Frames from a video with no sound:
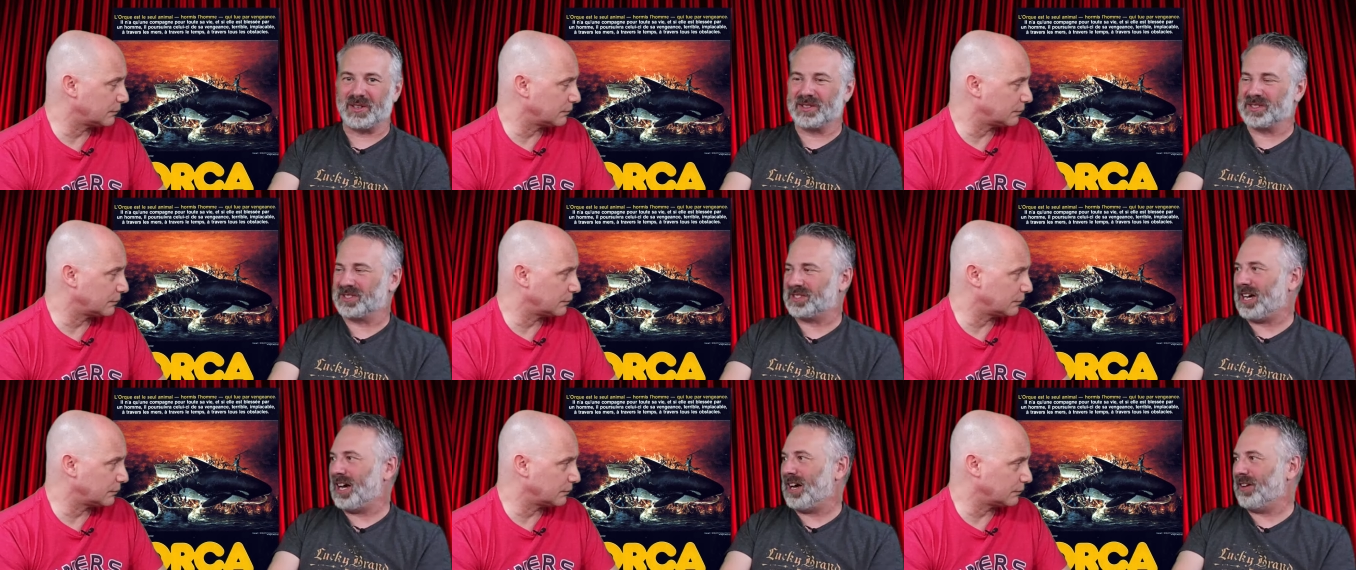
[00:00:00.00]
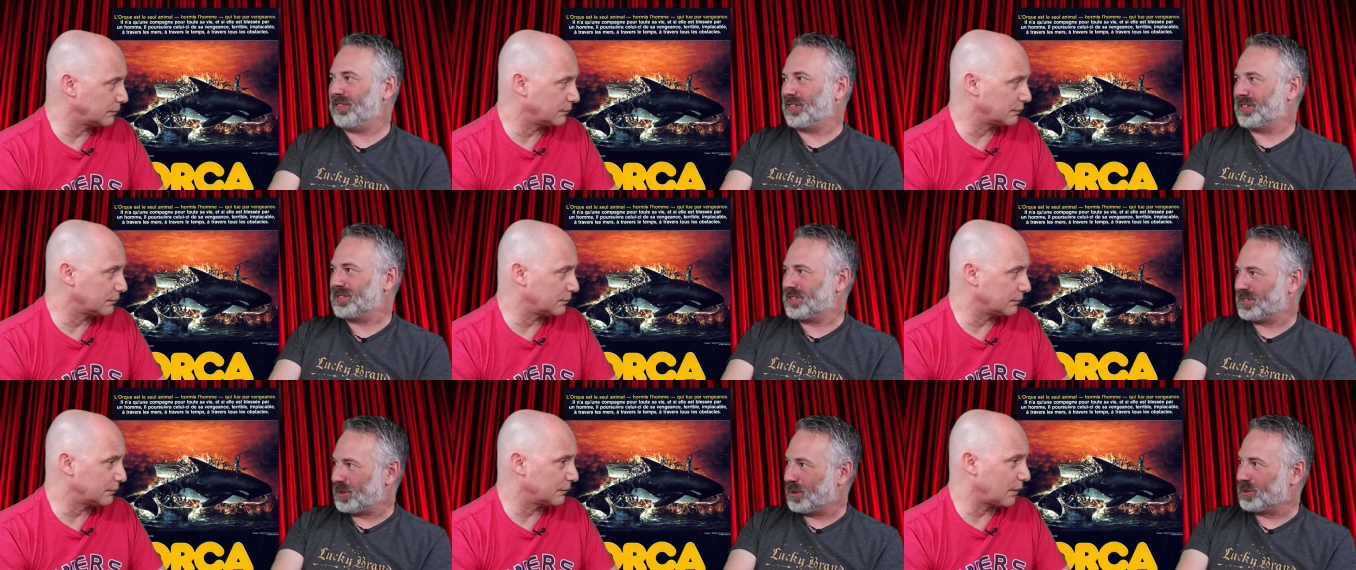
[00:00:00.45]
Speaker 1: going south,
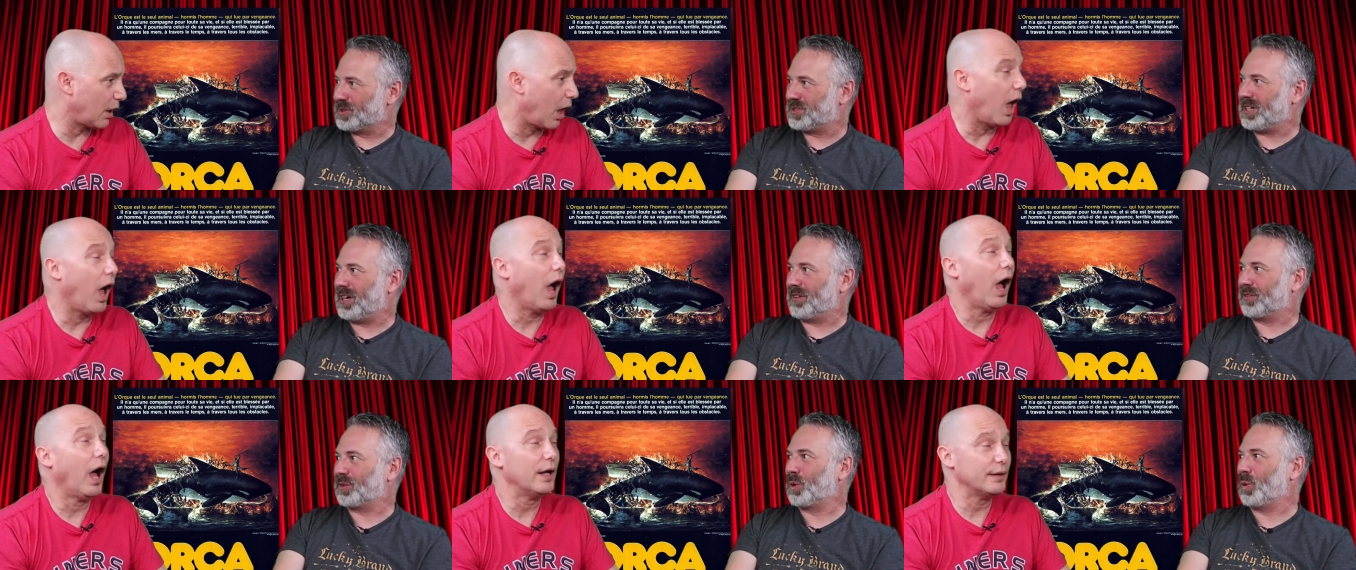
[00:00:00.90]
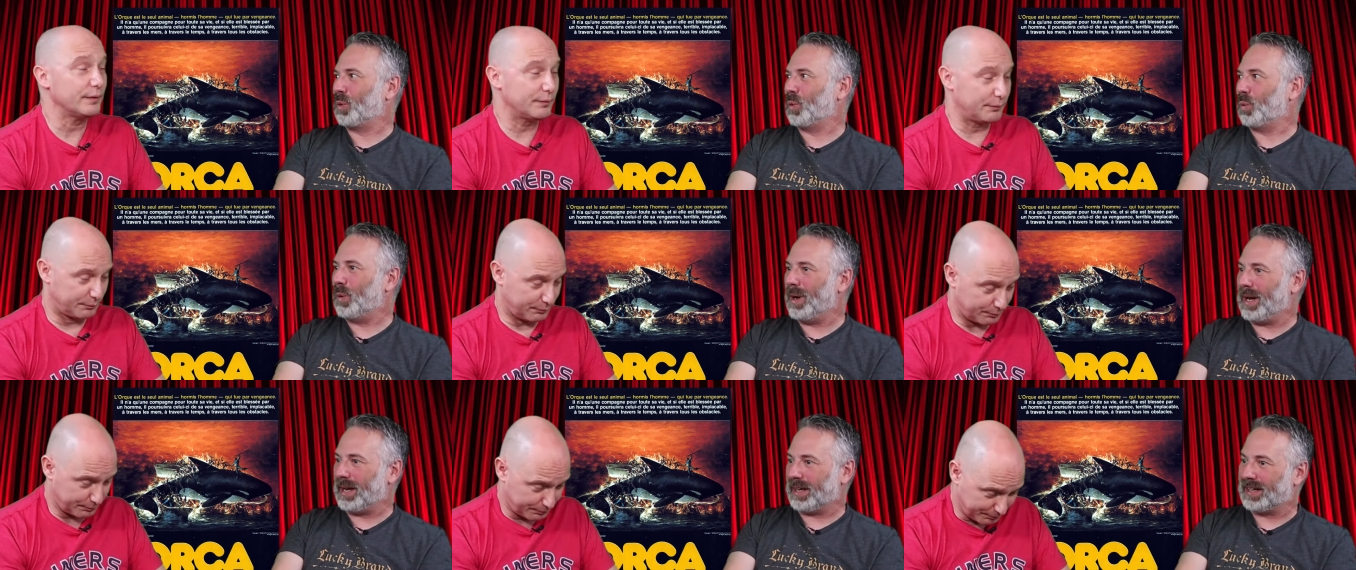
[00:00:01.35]
it goes south
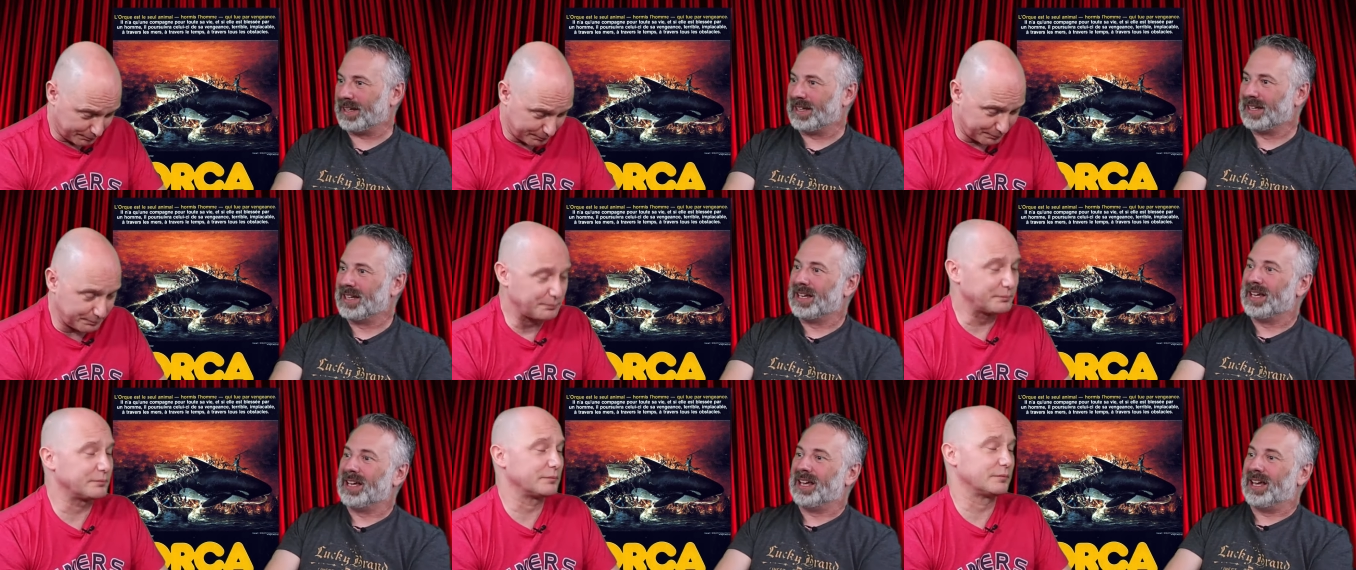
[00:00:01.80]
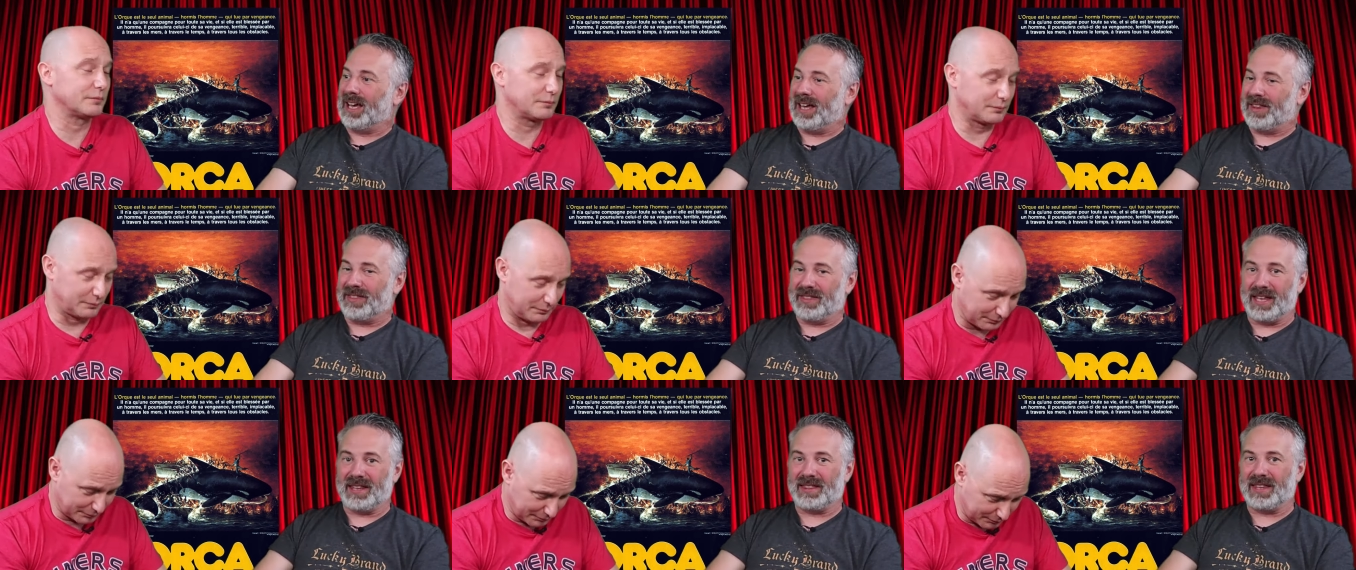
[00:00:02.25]
quick.
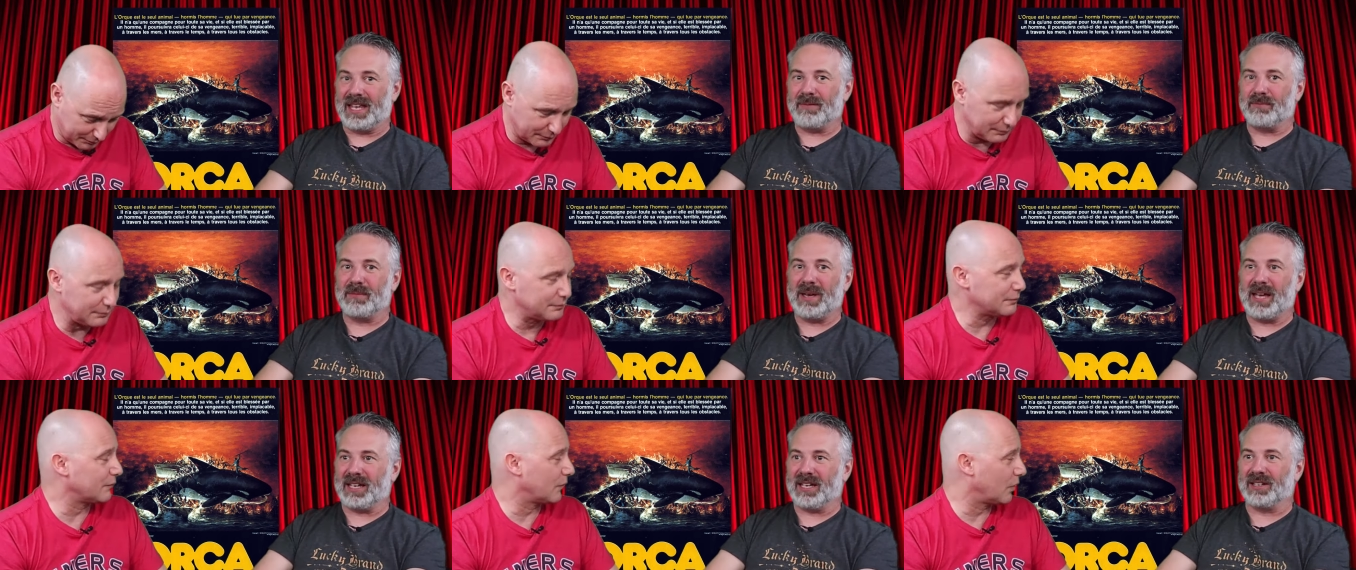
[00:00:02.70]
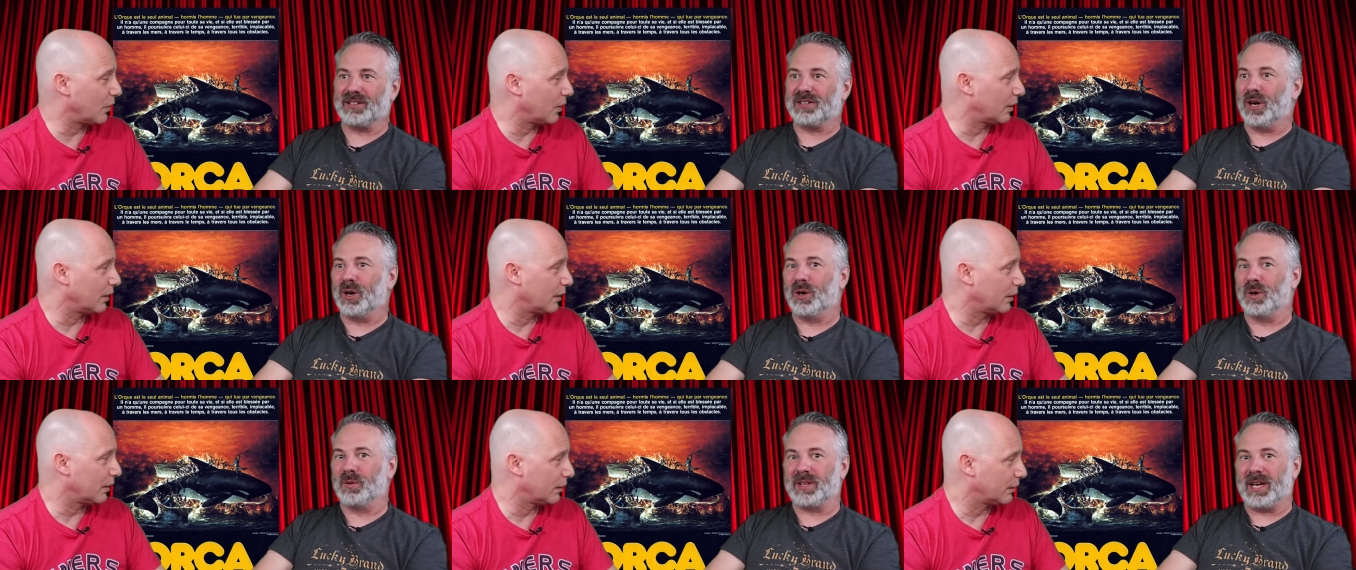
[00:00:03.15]
And then they make it
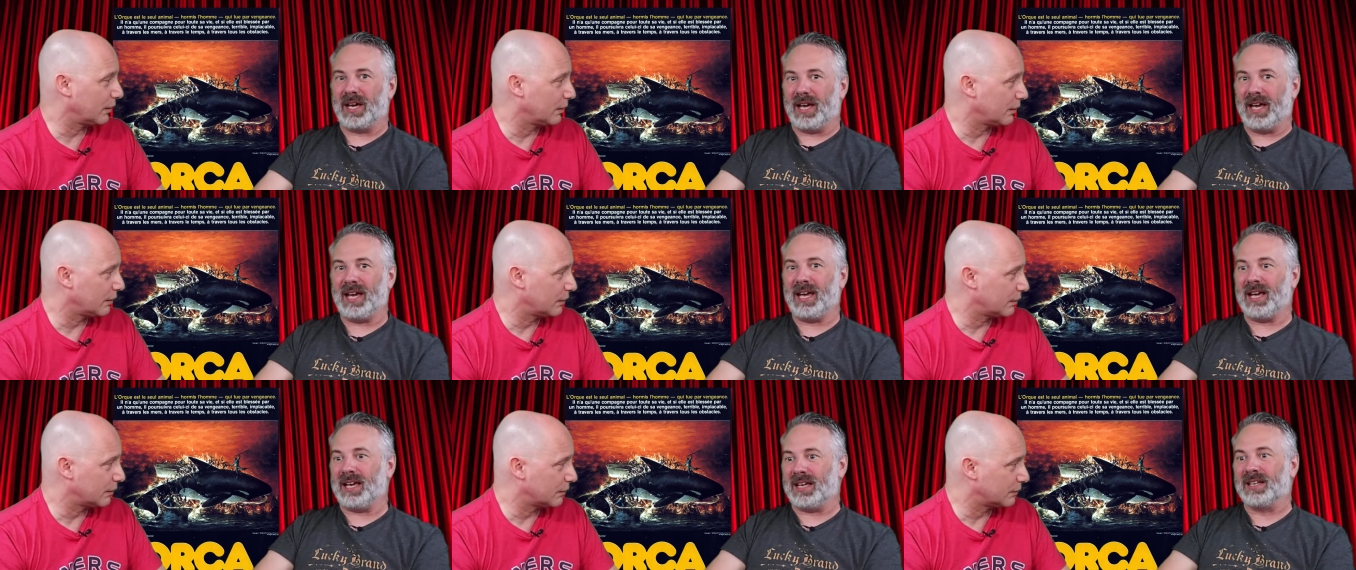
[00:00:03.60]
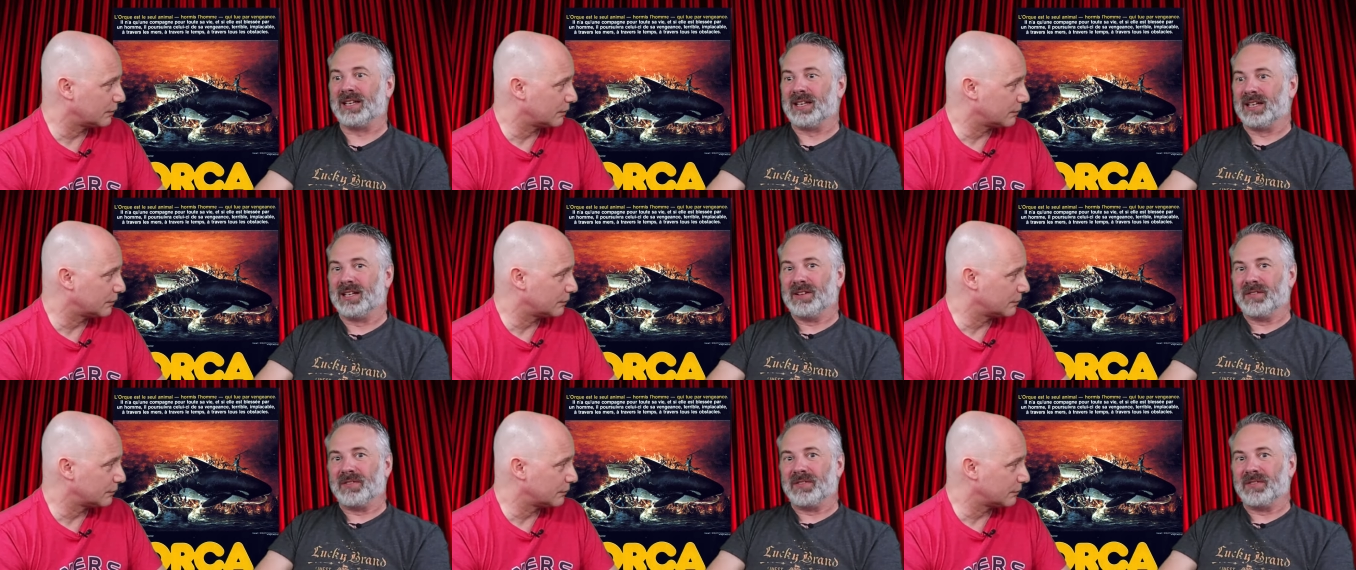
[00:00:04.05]
known that, hey,